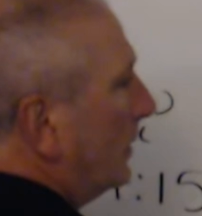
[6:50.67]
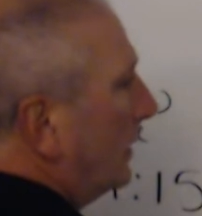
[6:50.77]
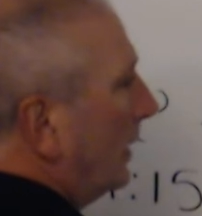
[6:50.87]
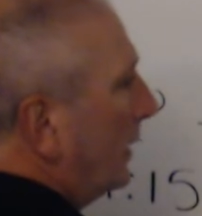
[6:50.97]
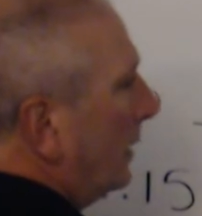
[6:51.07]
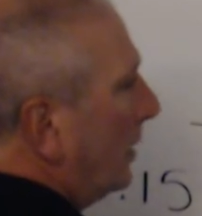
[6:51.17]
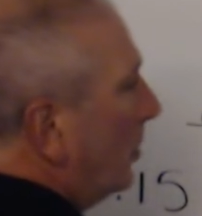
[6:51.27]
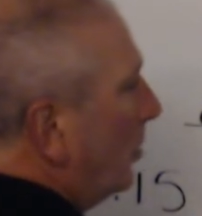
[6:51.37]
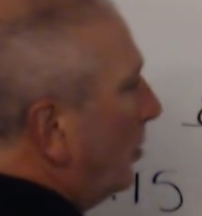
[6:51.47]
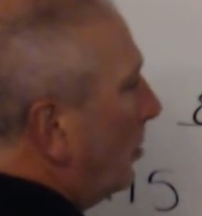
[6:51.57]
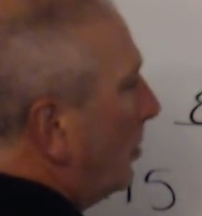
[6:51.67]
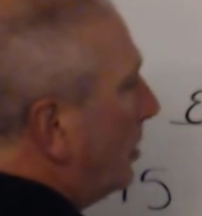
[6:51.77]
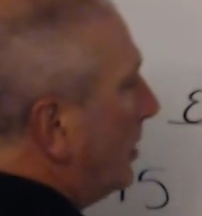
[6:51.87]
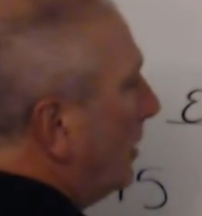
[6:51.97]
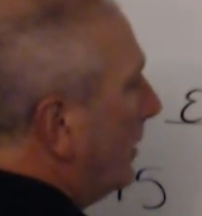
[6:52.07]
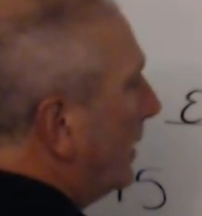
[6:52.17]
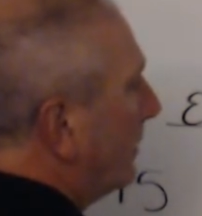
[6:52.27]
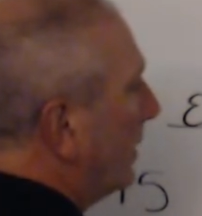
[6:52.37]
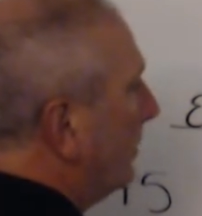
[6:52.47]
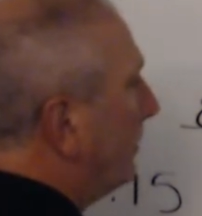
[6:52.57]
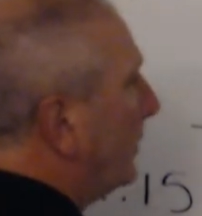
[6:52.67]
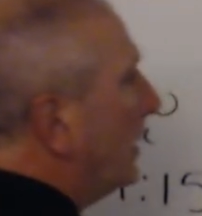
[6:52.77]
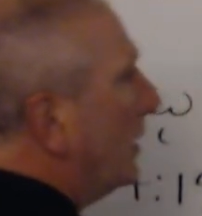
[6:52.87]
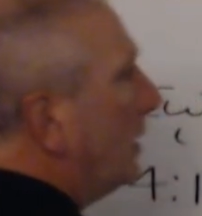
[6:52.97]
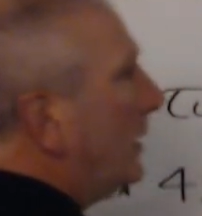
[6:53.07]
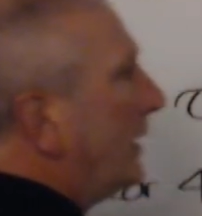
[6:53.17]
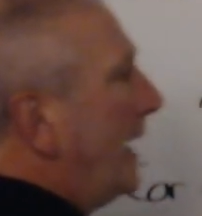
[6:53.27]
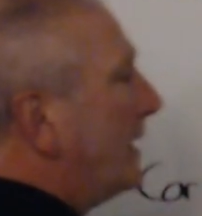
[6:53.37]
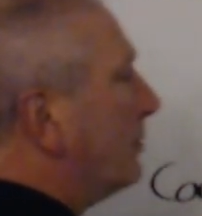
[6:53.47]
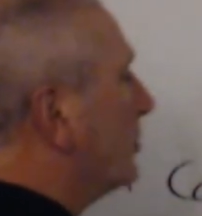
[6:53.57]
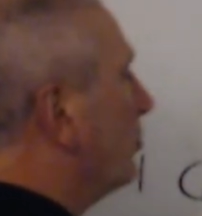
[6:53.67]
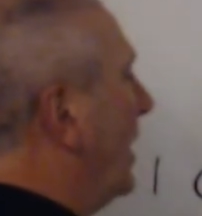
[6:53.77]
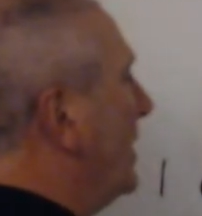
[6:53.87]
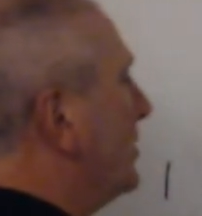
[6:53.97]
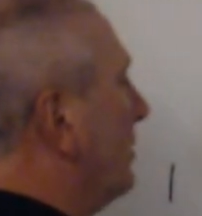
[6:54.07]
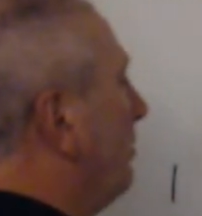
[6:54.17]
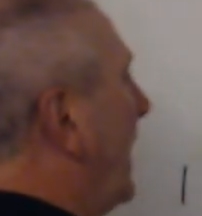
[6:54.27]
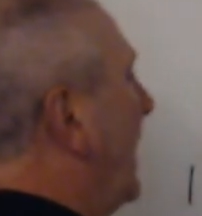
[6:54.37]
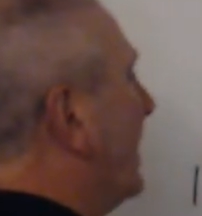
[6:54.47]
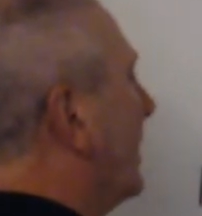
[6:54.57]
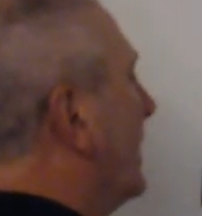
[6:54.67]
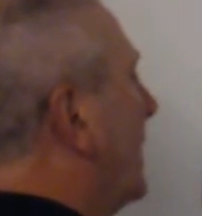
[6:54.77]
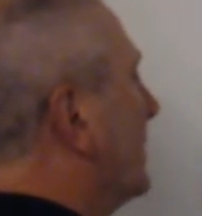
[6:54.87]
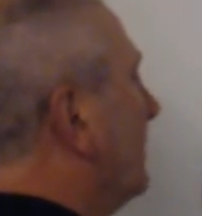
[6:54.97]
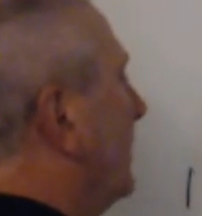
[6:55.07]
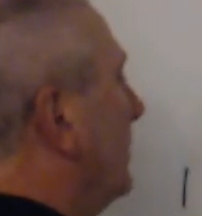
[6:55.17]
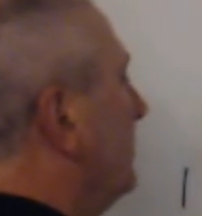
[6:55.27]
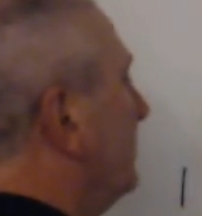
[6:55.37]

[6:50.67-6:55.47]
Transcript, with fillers: Angeli O, oh, there we go, negating persuasion by the gospel,